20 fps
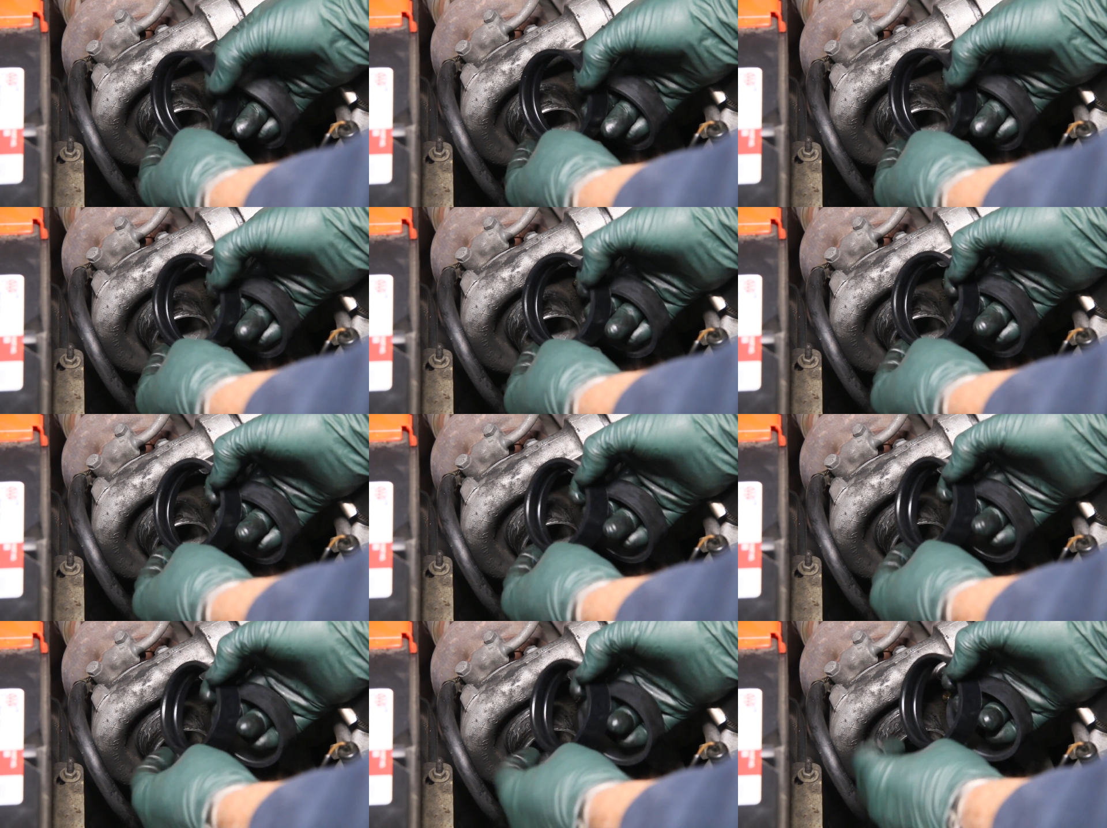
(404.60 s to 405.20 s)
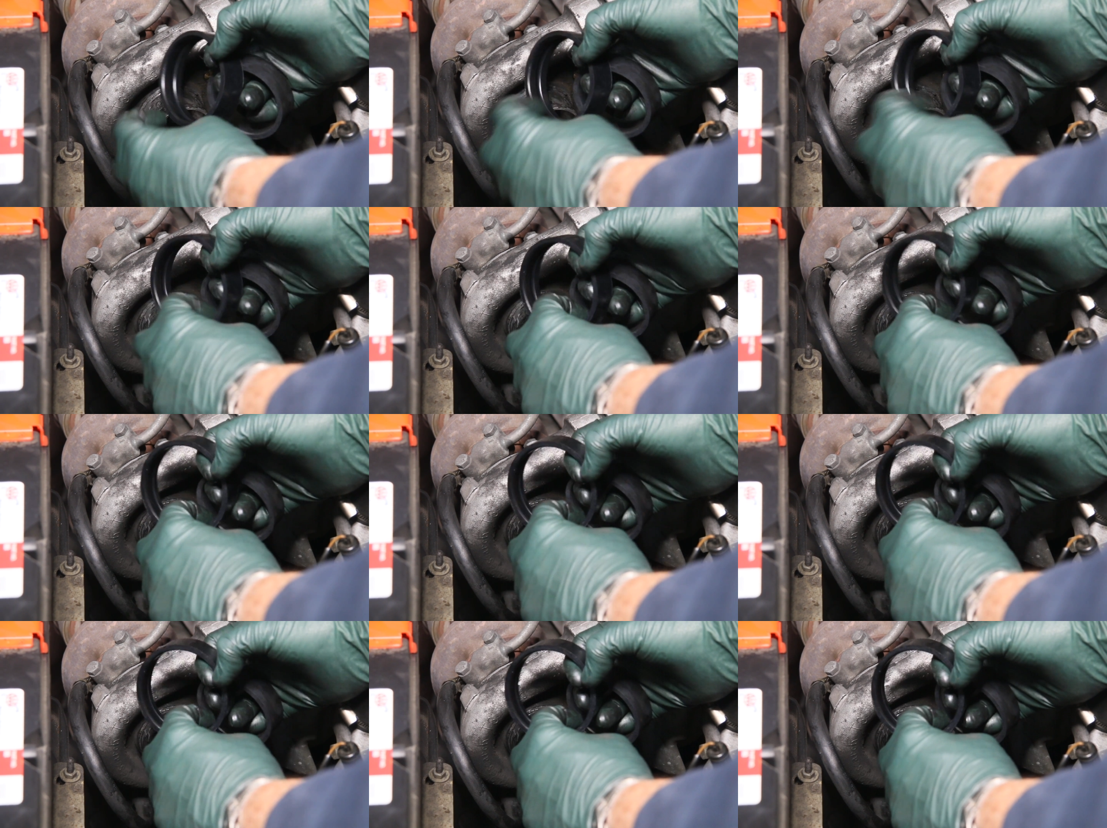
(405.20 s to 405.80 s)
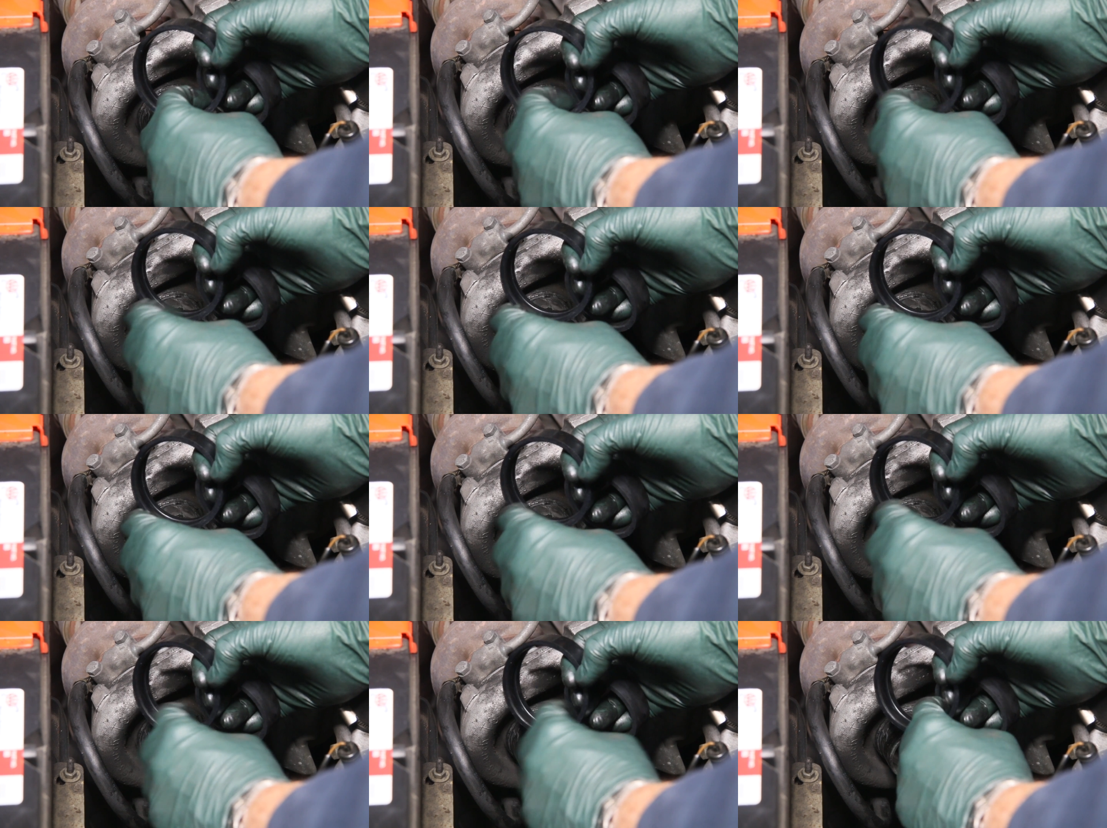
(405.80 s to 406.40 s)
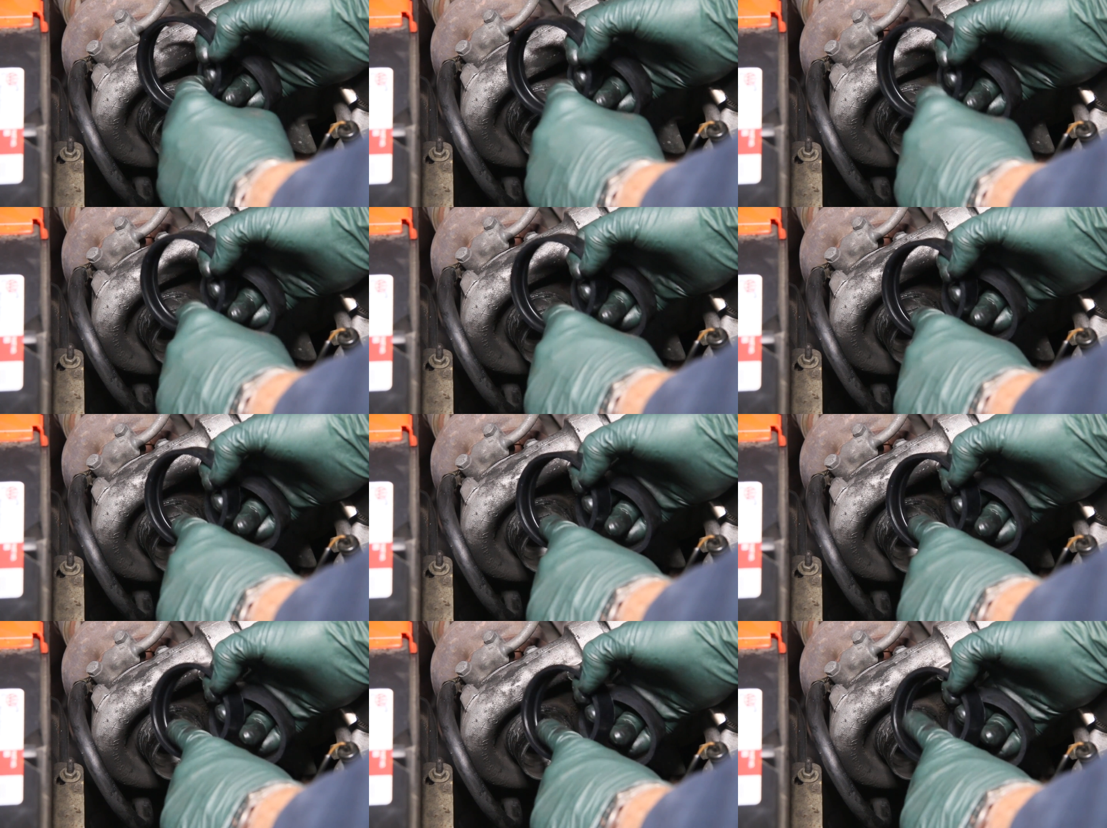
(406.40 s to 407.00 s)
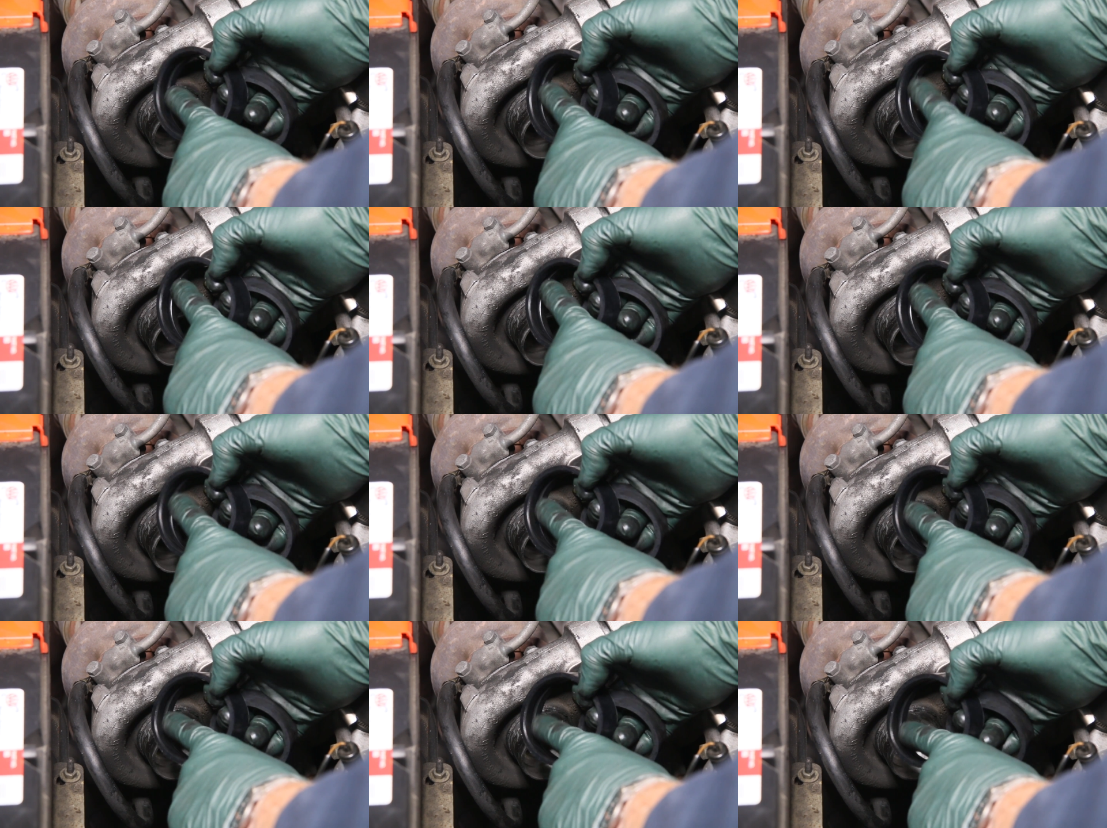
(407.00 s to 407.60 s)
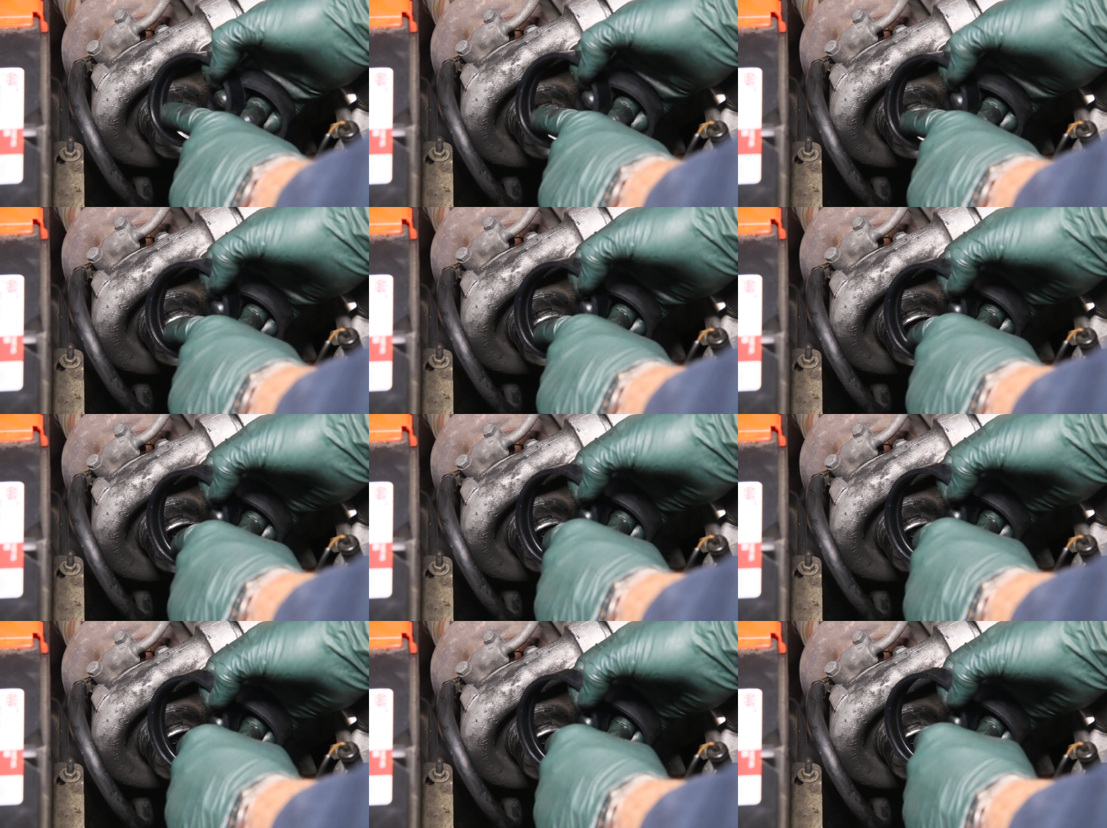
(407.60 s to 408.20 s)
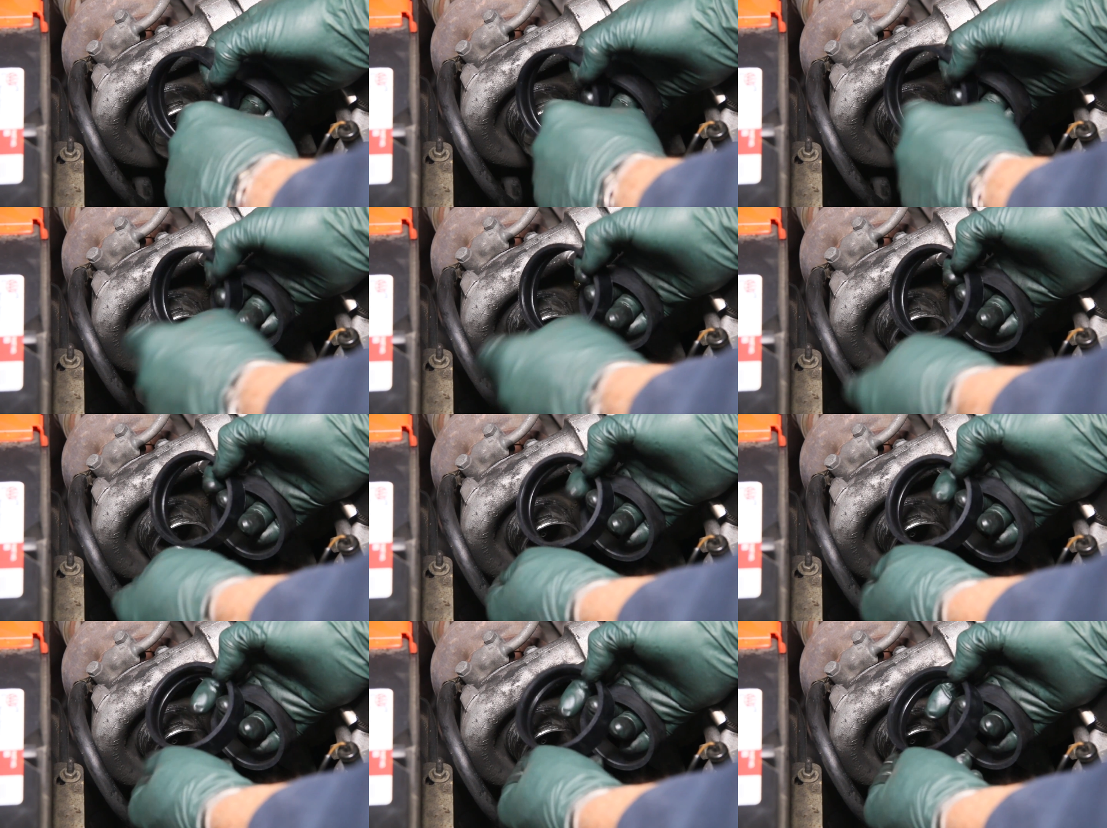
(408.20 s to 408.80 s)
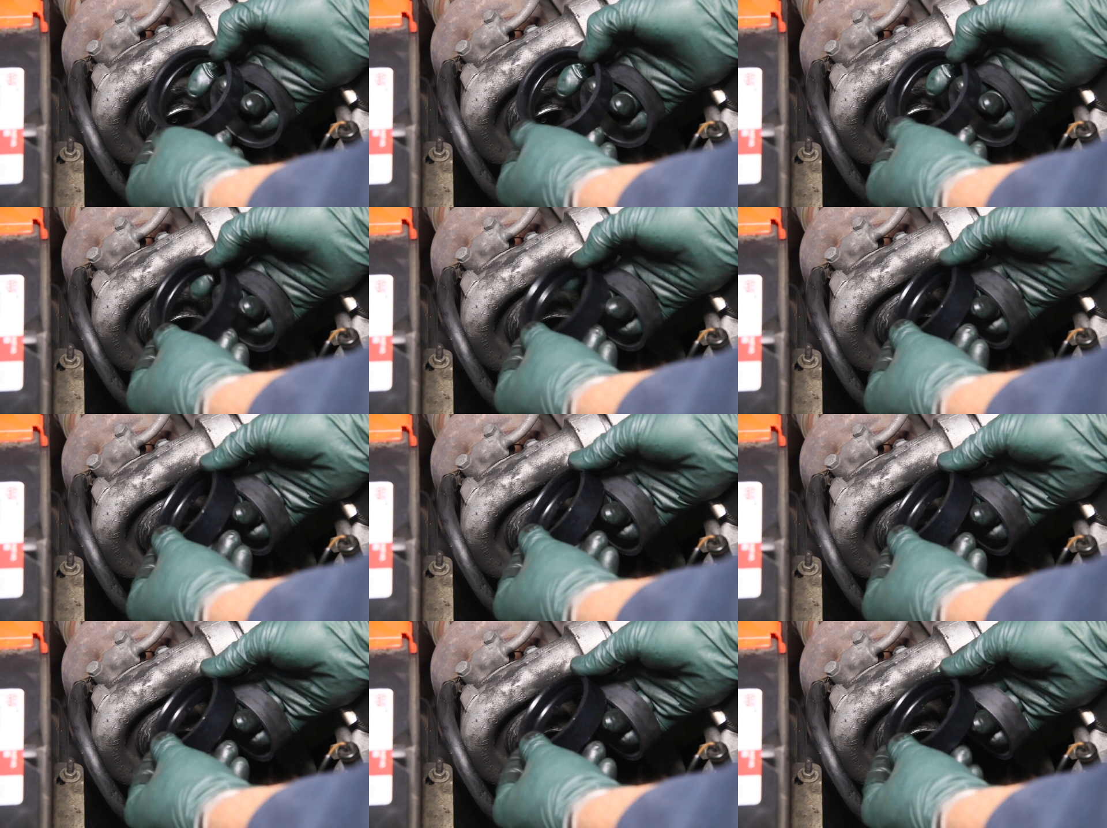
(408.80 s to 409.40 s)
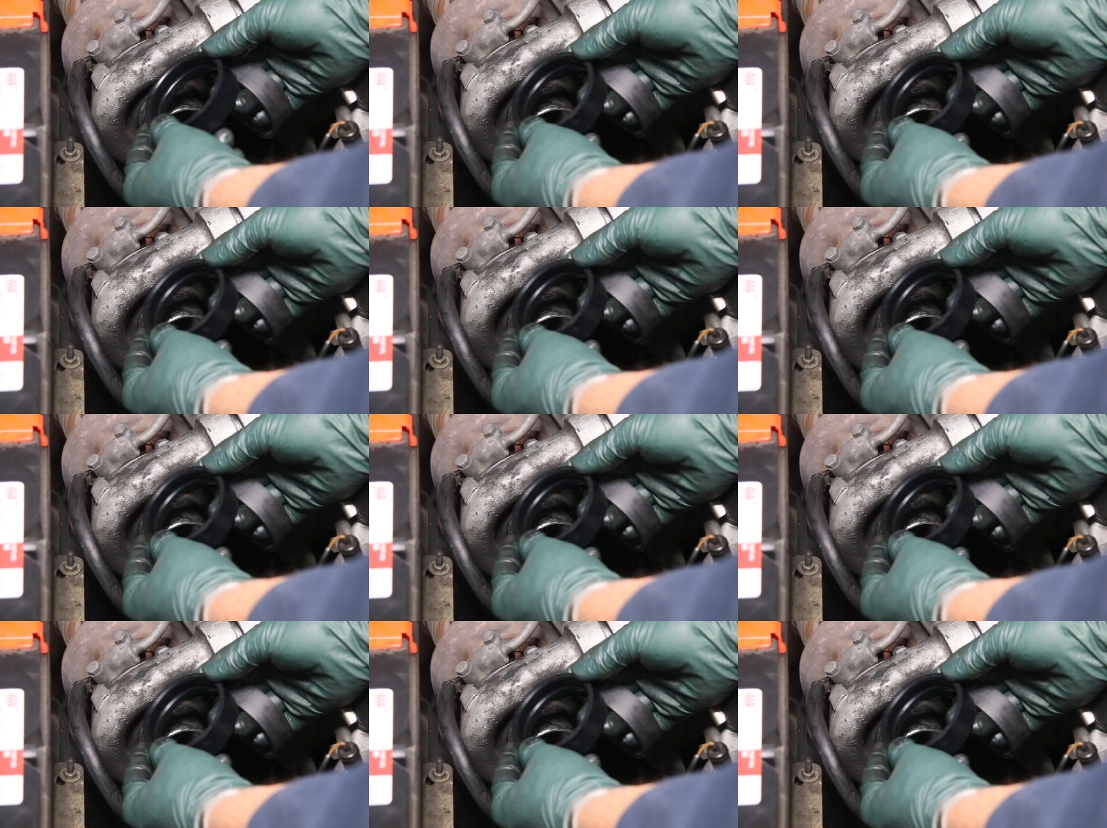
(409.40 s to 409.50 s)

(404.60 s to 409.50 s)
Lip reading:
(no speaker visible)